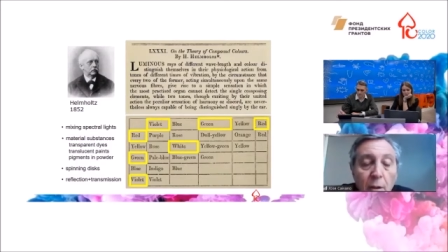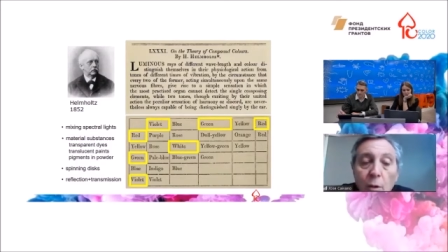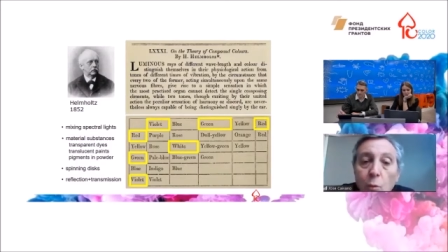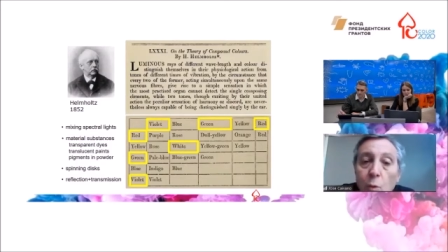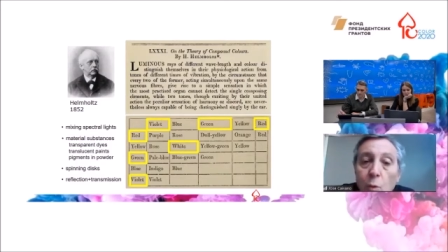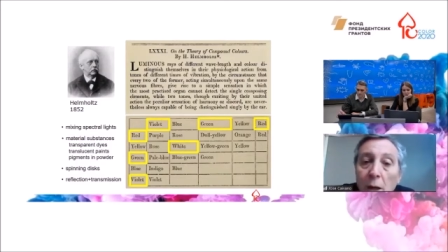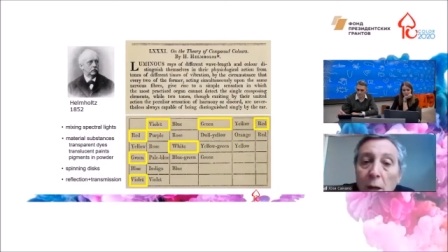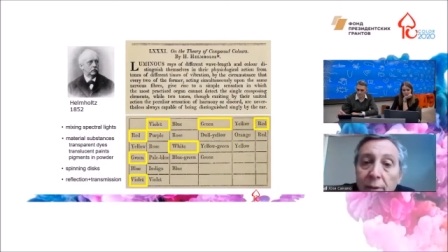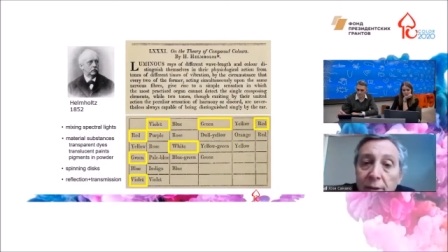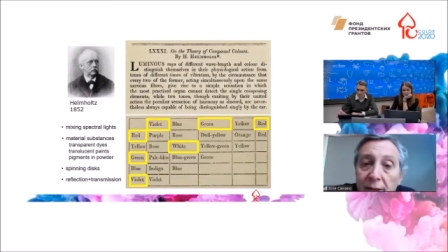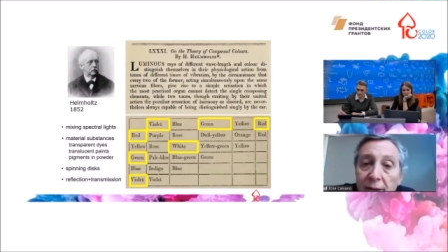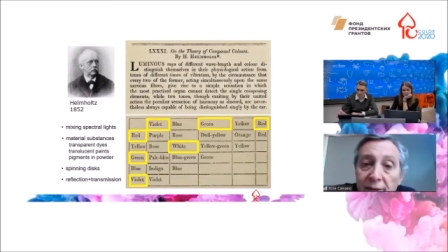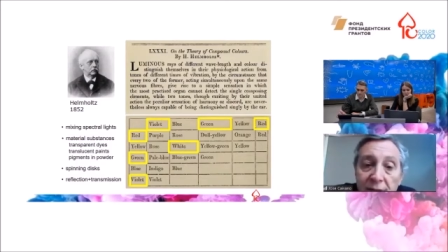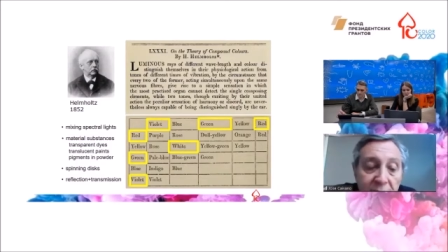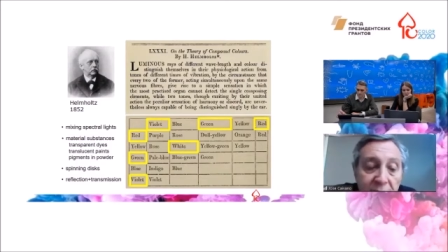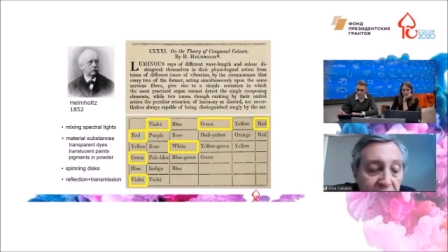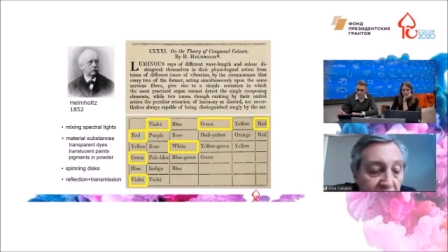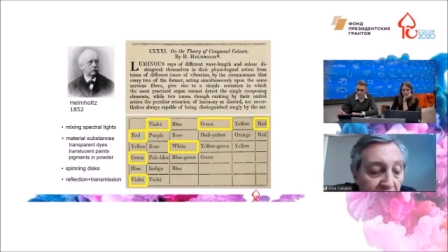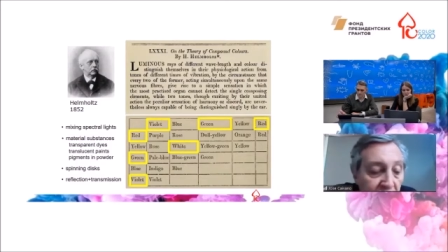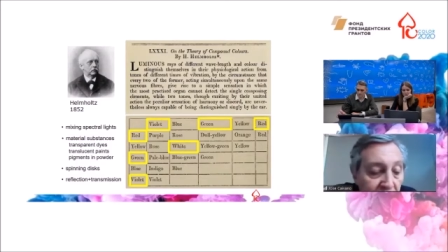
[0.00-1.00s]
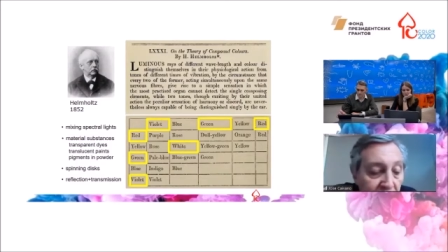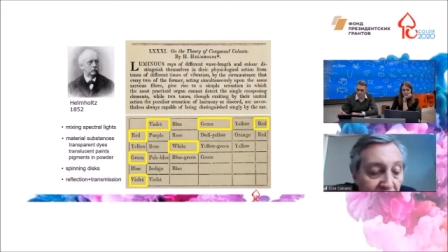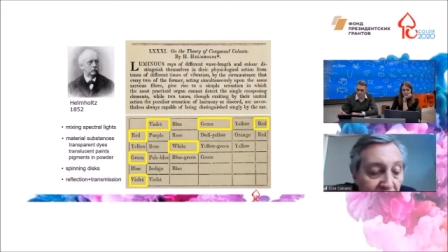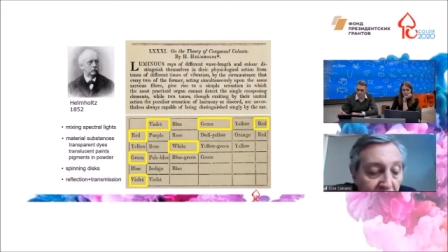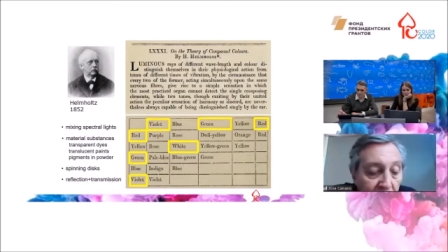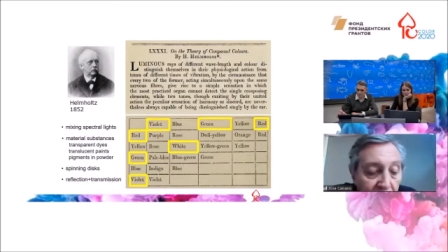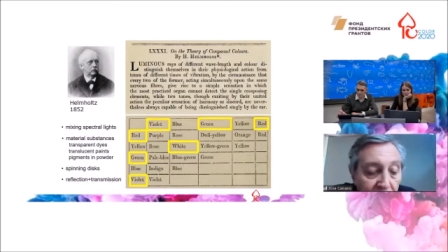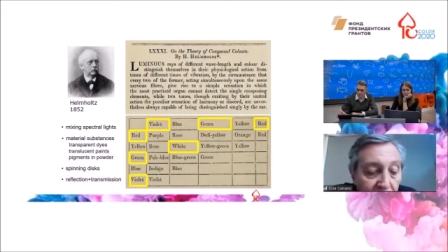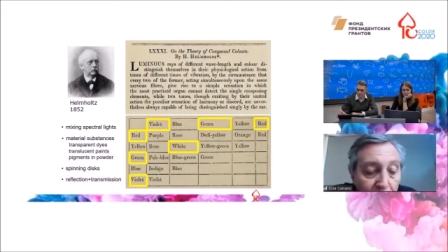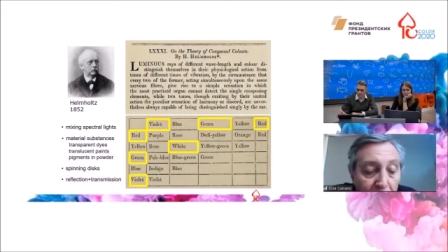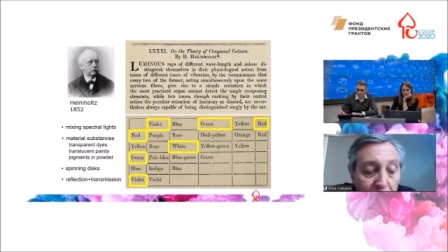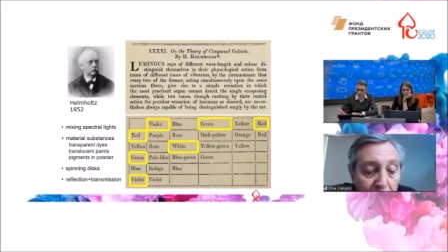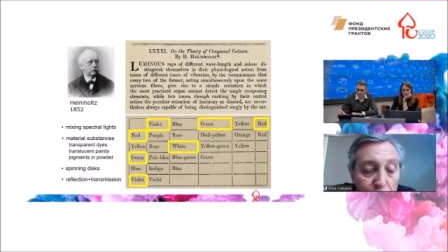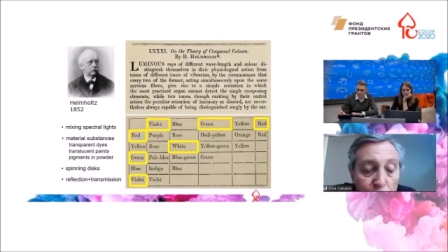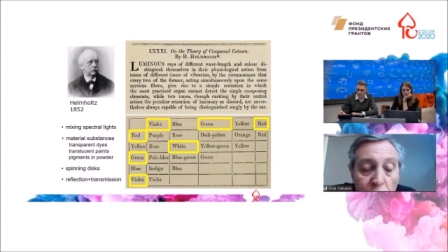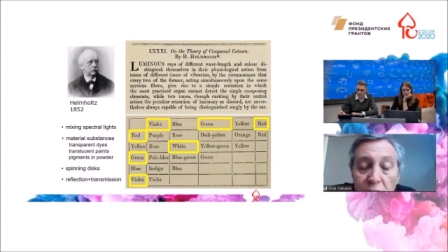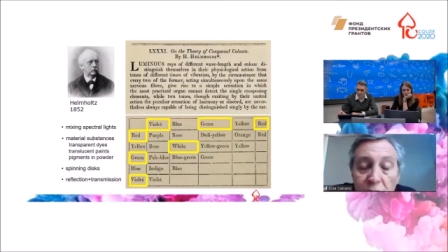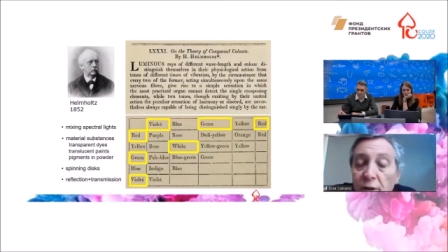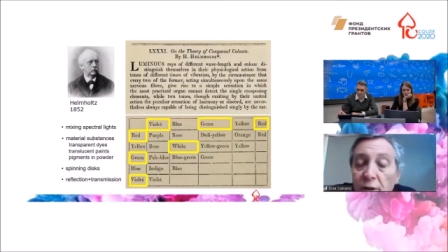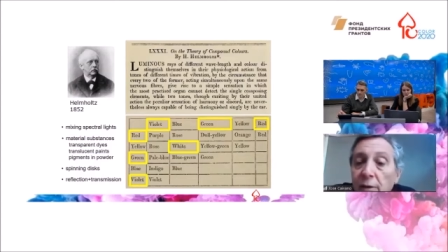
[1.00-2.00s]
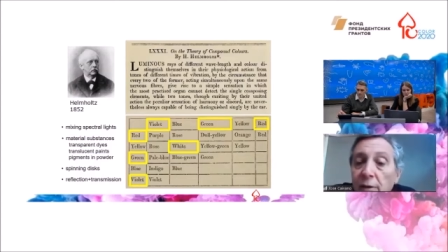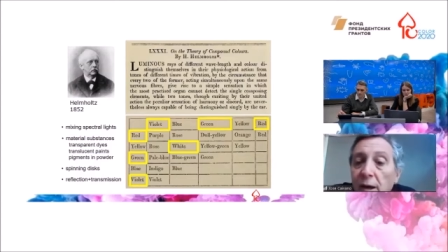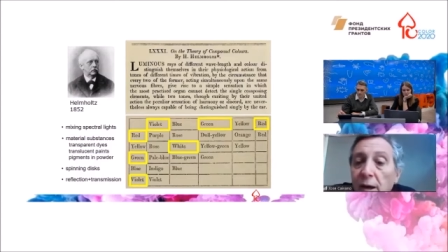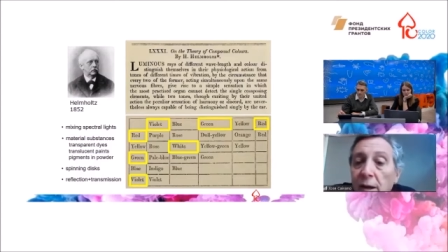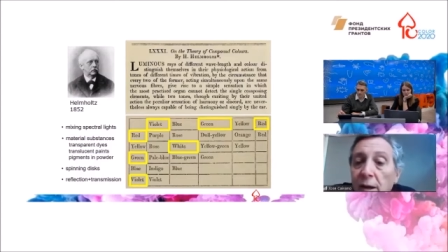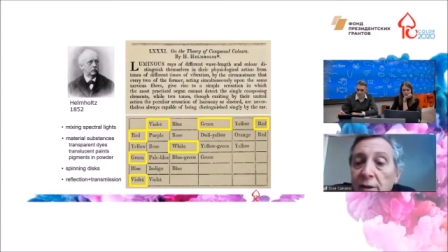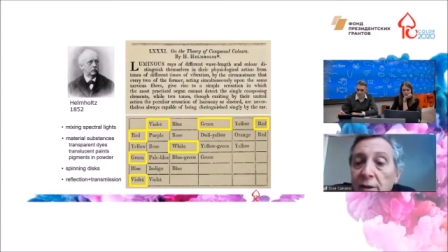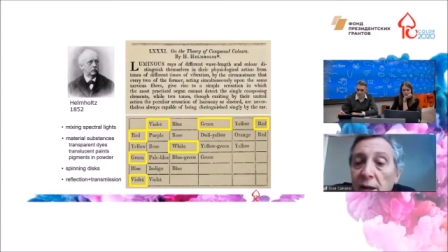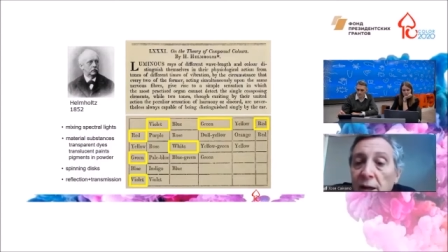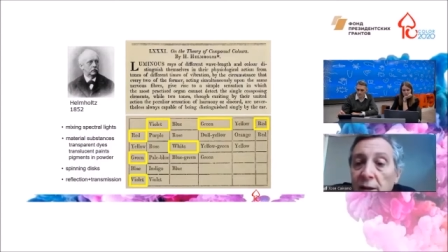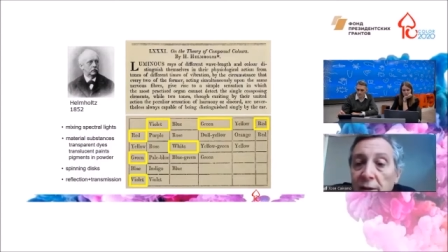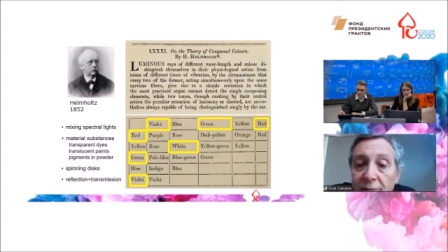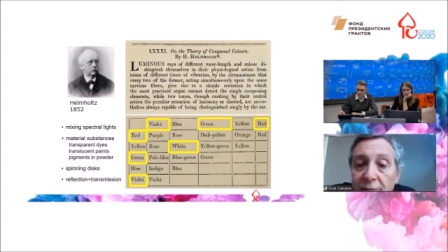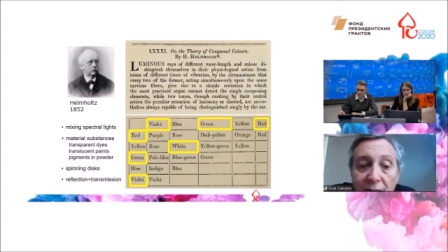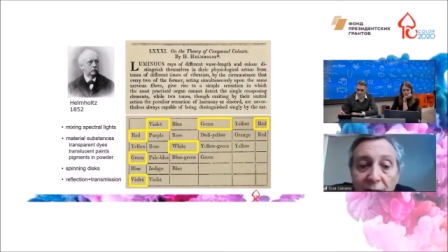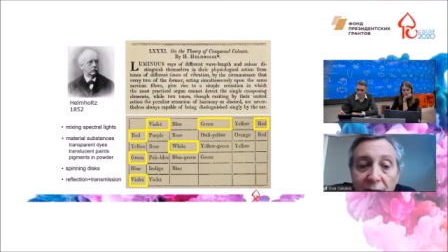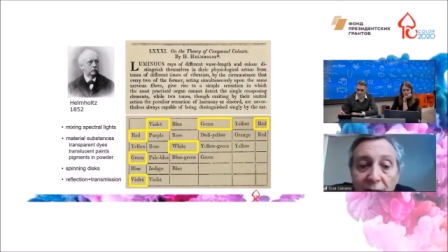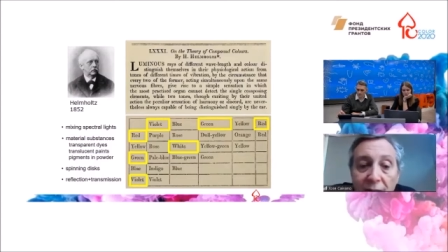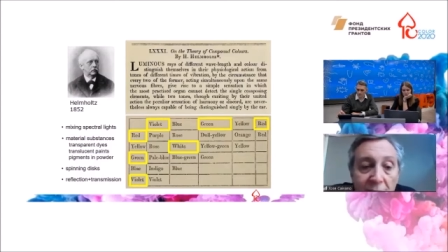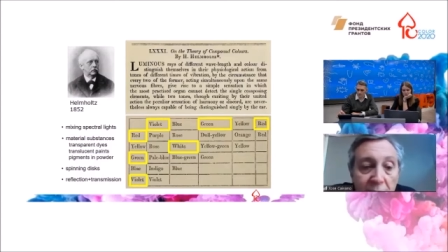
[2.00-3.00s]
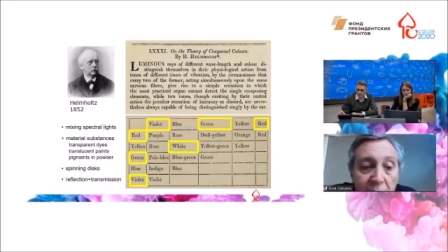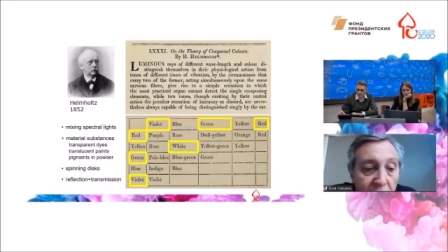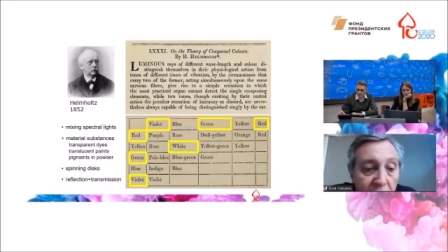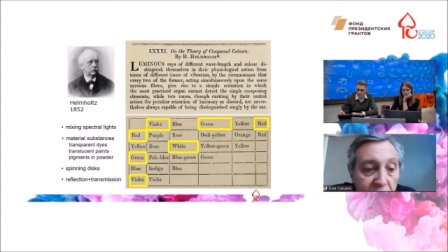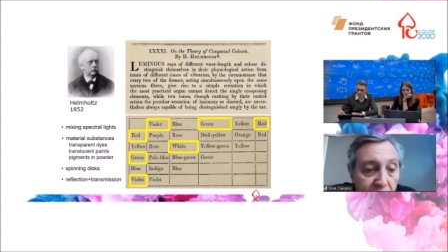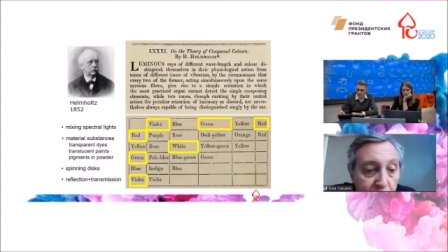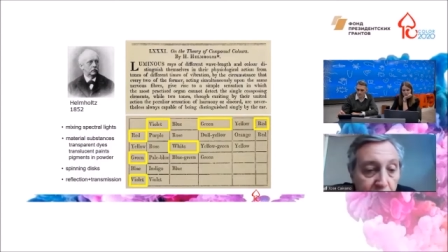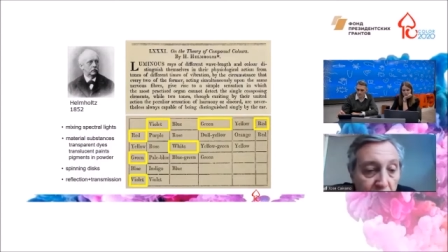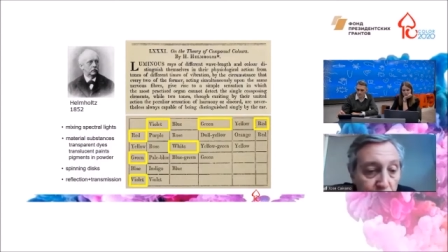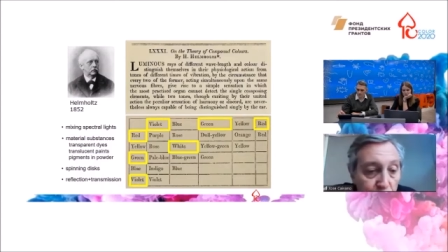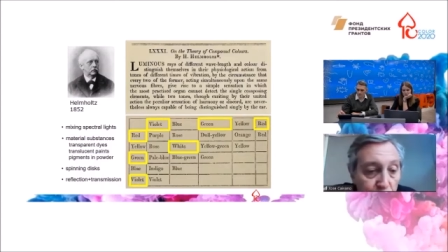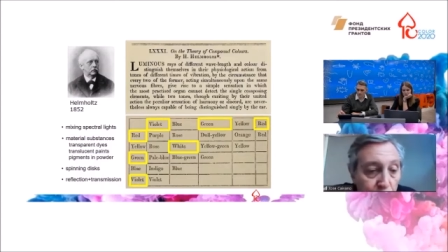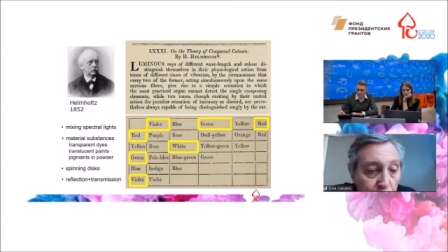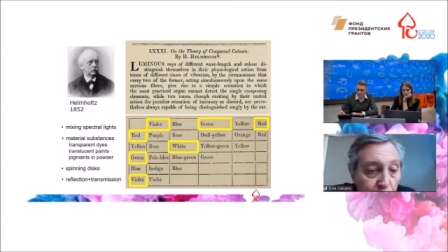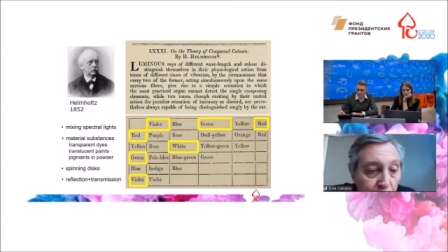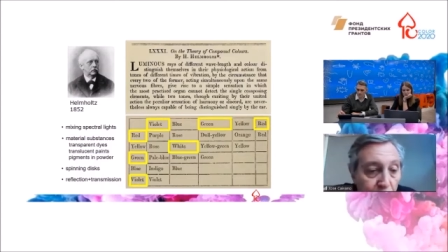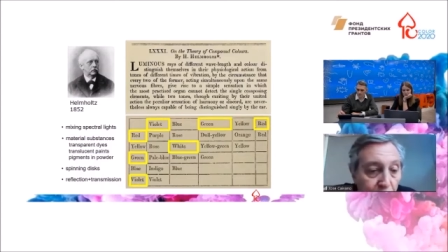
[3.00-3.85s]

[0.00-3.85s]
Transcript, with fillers: one that is seen by reflection and the other by transmission.